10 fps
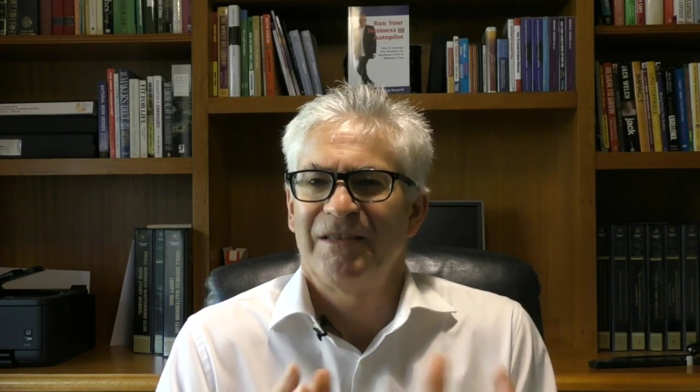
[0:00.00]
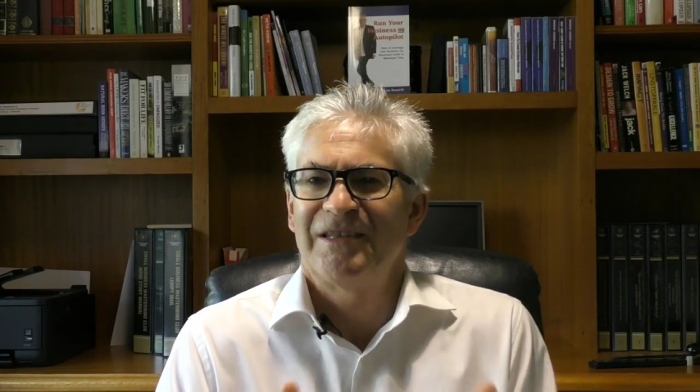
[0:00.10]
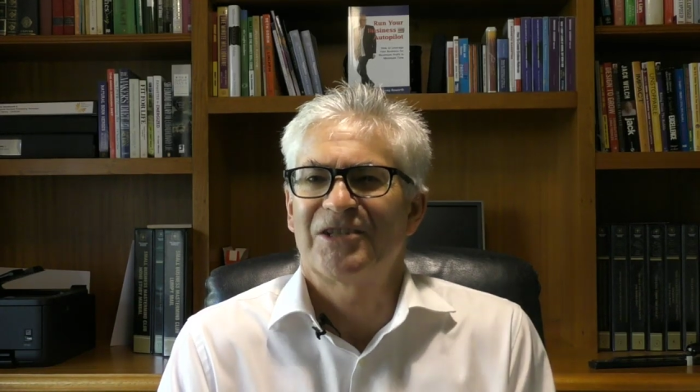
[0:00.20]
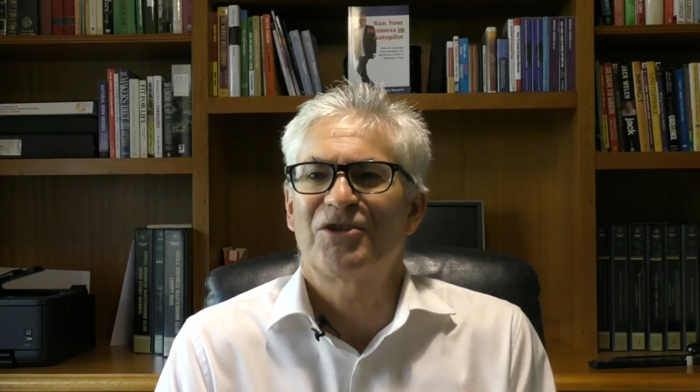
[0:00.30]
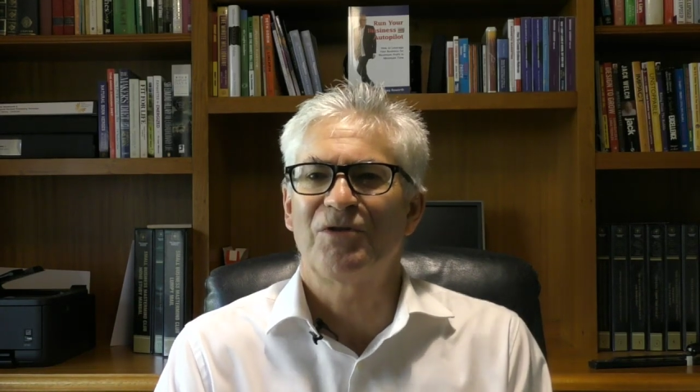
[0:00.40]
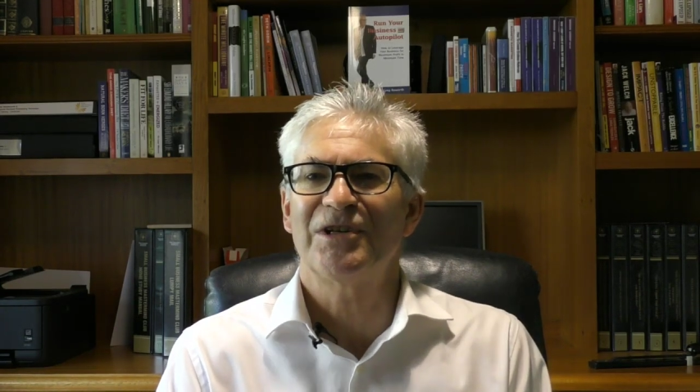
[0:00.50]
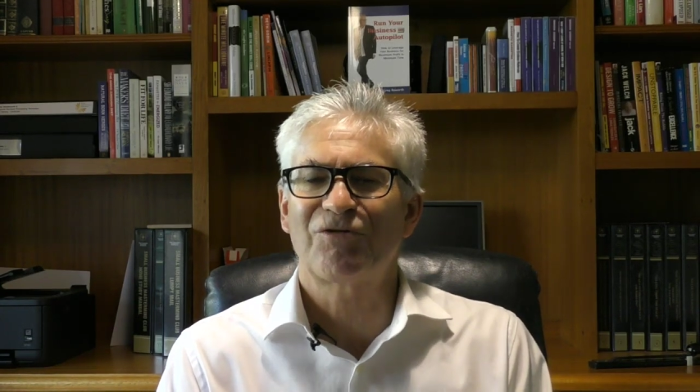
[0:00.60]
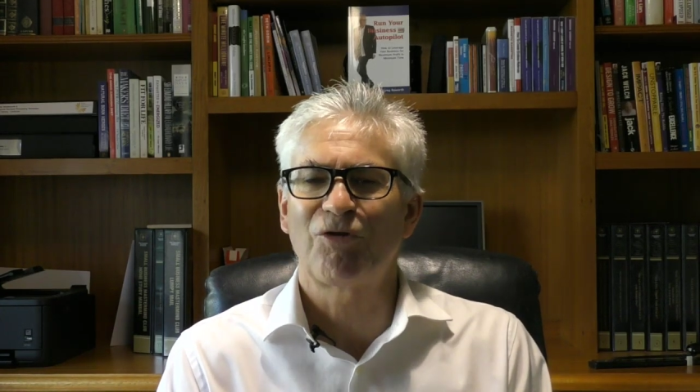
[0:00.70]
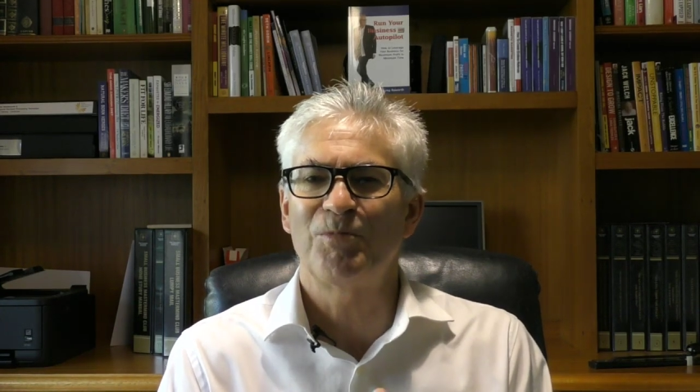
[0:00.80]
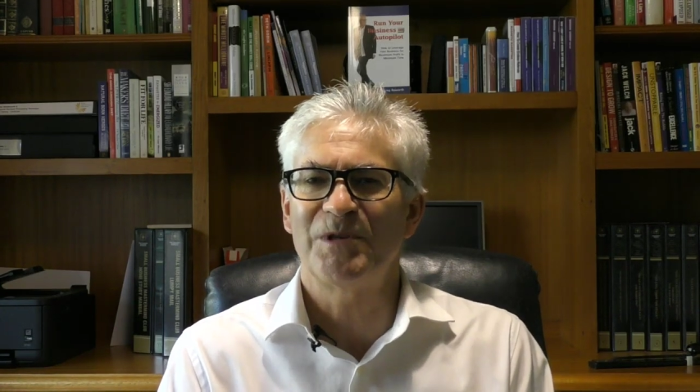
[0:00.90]
the
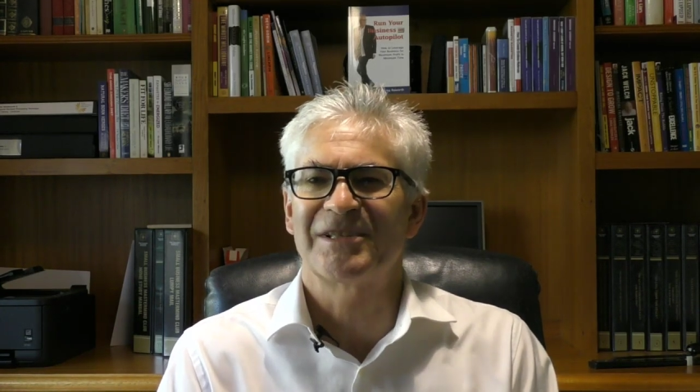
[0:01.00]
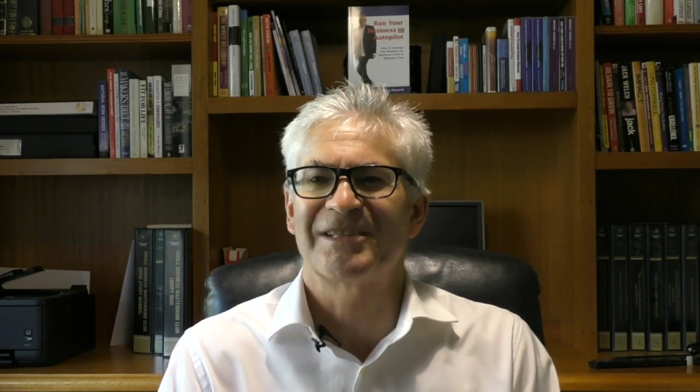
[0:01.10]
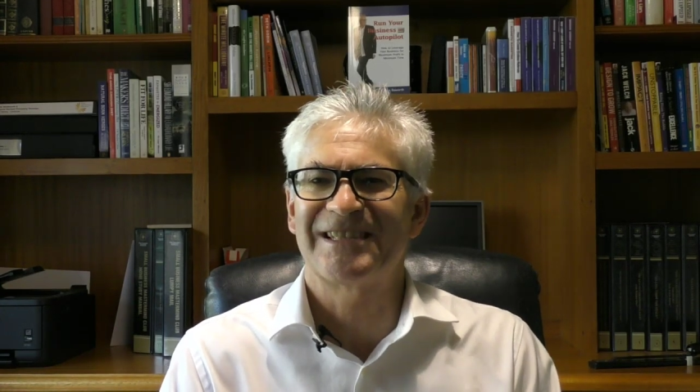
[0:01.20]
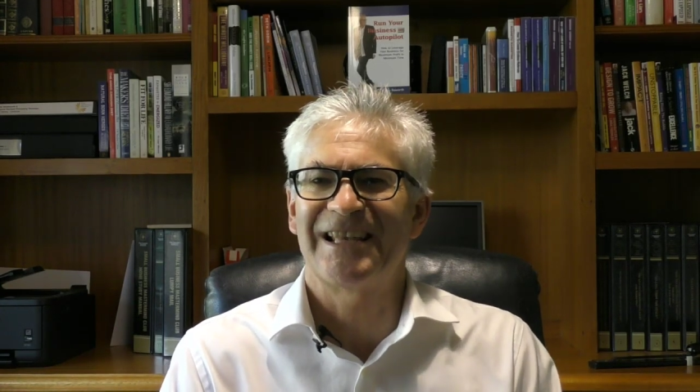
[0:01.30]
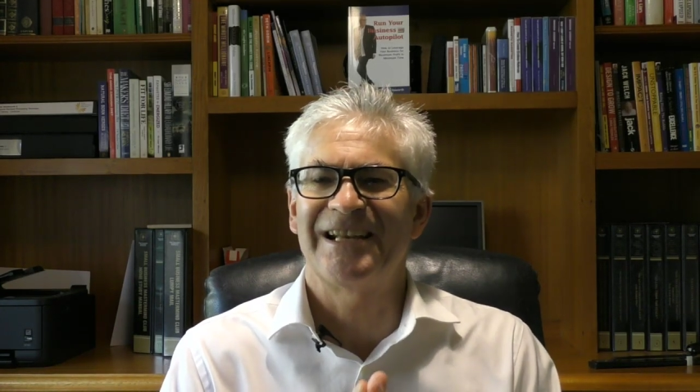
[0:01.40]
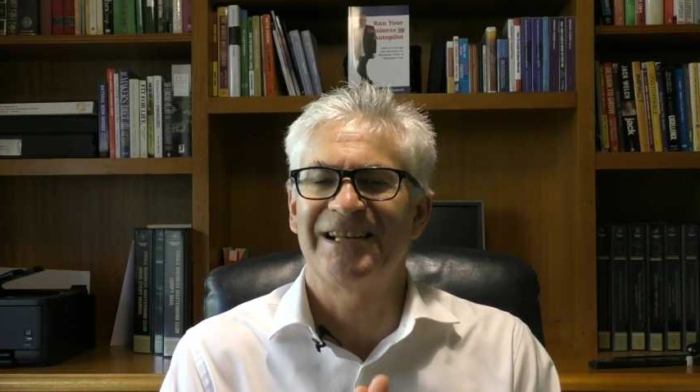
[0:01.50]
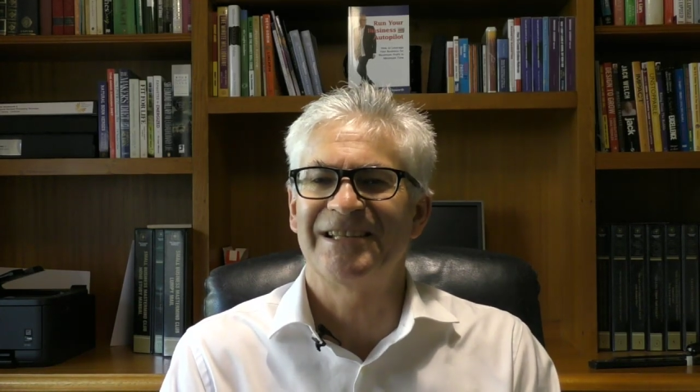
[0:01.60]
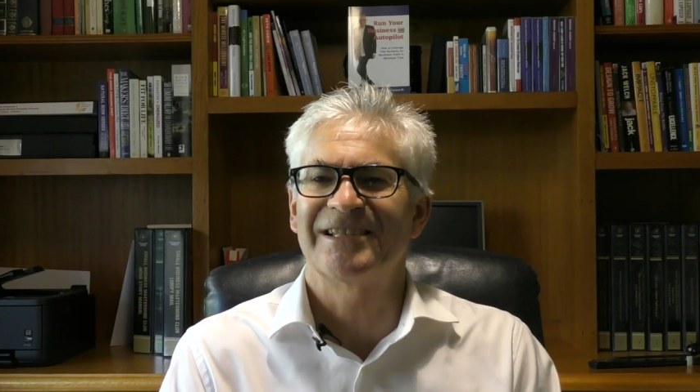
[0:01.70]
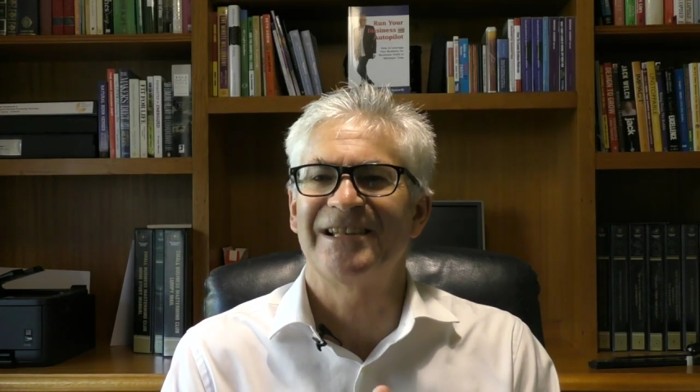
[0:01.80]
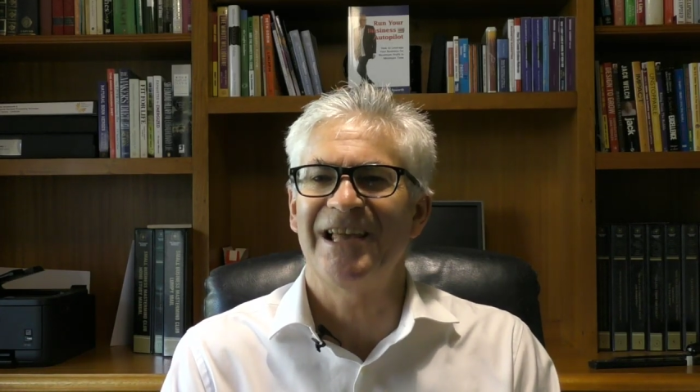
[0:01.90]
stressful business that it
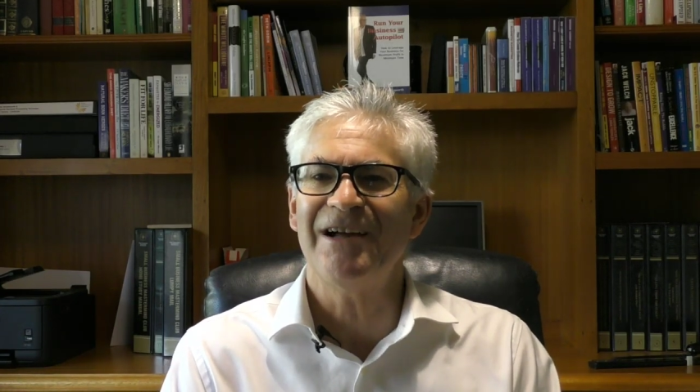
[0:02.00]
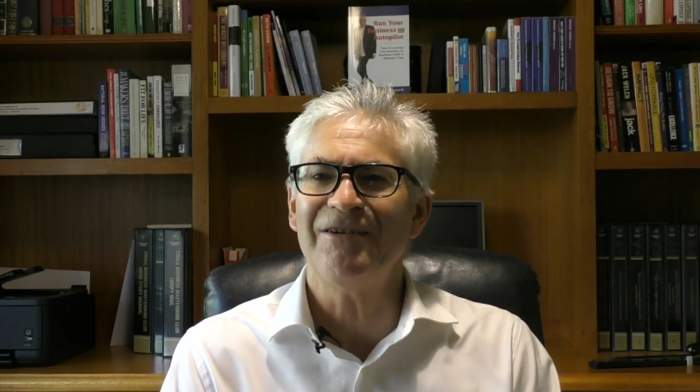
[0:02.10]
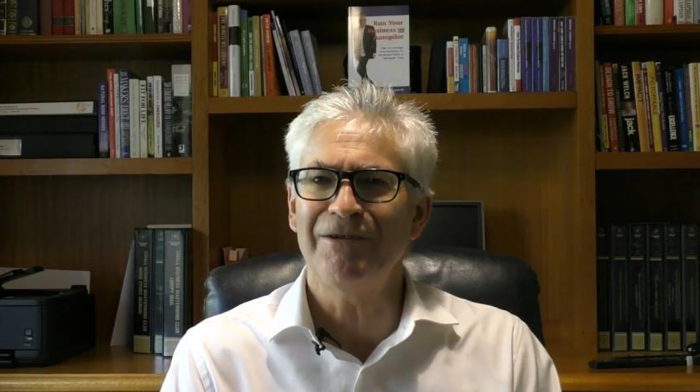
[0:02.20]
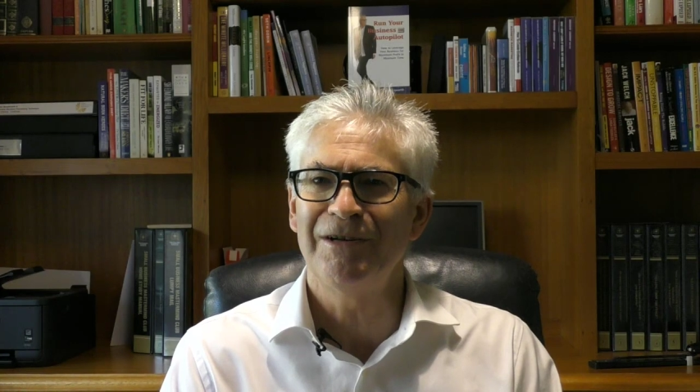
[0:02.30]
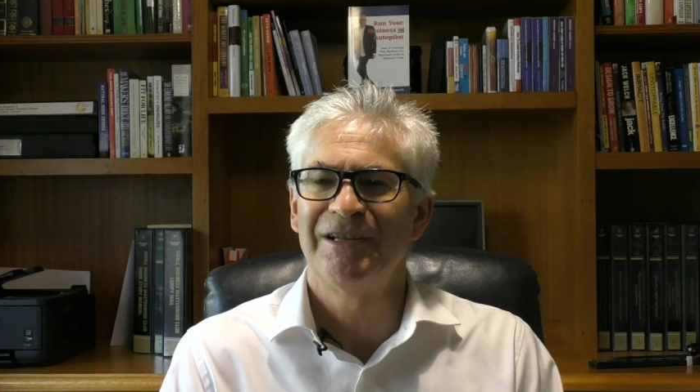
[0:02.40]
is now